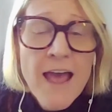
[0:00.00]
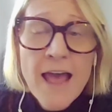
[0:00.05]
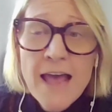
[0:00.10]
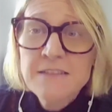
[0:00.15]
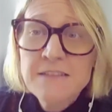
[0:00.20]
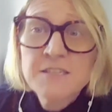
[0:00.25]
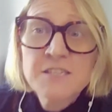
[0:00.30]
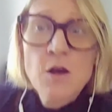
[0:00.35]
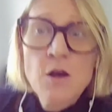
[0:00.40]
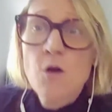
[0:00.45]

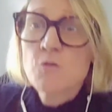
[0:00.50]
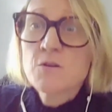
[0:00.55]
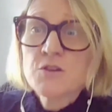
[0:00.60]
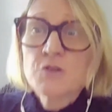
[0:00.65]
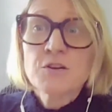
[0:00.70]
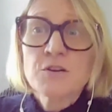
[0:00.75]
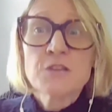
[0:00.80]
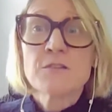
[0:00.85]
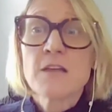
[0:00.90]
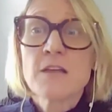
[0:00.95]
And so
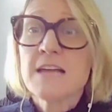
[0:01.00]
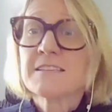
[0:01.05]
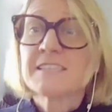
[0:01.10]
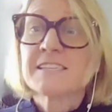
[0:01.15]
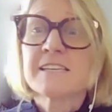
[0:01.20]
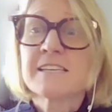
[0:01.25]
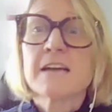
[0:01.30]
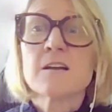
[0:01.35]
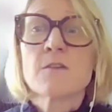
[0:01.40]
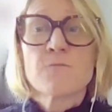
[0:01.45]
you could,
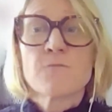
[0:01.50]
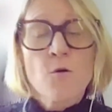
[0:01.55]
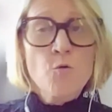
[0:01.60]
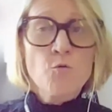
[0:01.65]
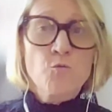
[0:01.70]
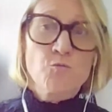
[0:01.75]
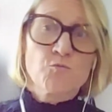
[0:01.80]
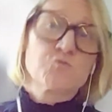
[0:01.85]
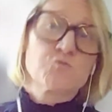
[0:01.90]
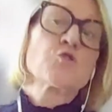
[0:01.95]
instead of
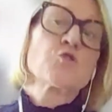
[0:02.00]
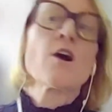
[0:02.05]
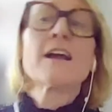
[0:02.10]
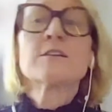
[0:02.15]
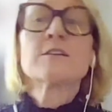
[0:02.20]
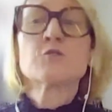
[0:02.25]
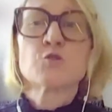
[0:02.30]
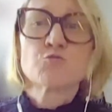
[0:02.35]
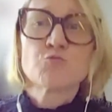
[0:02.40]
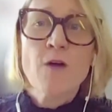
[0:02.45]

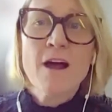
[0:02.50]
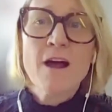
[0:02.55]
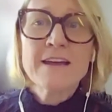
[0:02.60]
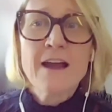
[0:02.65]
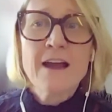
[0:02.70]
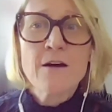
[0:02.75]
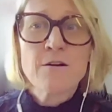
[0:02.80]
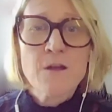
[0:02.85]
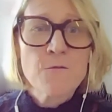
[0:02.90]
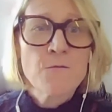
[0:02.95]
trying to write
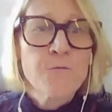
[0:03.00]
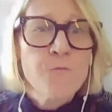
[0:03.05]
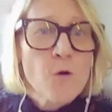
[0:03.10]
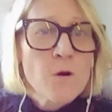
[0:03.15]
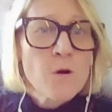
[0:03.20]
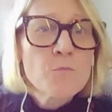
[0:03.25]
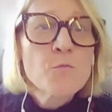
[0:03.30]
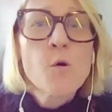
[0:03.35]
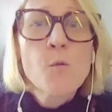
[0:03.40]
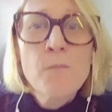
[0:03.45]
out a
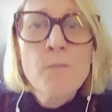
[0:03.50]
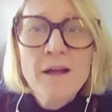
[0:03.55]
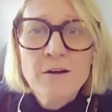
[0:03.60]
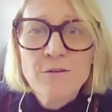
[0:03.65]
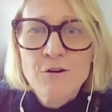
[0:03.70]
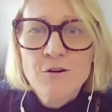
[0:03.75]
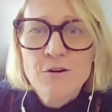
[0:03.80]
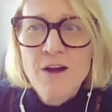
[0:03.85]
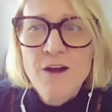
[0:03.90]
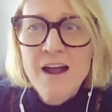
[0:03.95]
formal
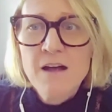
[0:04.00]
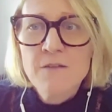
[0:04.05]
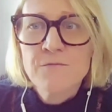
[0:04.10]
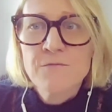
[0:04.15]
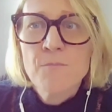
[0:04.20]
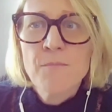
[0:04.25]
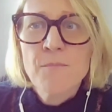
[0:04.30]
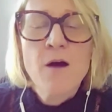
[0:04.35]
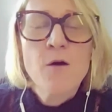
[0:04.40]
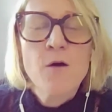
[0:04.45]
paragraph
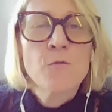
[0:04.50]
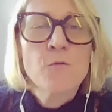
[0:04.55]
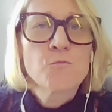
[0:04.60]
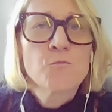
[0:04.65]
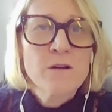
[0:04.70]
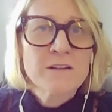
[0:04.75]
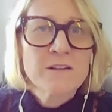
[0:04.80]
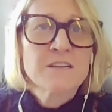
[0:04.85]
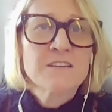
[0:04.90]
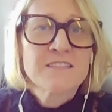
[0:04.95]
about
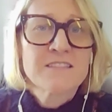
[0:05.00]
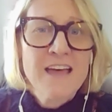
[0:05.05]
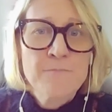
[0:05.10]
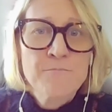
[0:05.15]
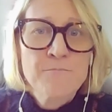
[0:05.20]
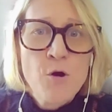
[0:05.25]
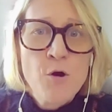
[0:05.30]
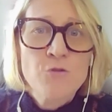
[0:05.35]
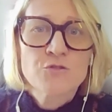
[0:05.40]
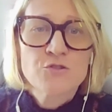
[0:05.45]
what did
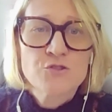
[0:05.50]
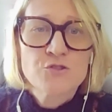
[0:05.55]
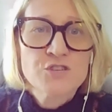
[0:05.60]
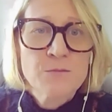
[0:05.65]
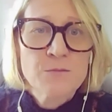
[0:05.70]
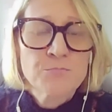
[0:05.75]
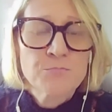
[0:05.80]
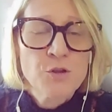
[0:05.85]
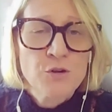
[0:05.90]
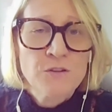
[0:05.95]
that
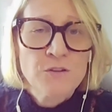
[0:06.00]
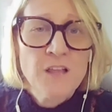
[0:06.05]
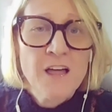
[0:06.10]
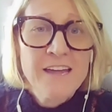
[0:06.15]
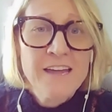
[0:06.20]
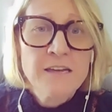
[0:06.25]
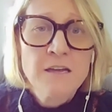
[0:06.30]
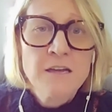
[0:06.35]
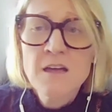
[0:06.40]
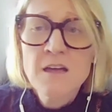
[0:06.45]
partnership look
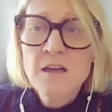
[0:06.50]
like,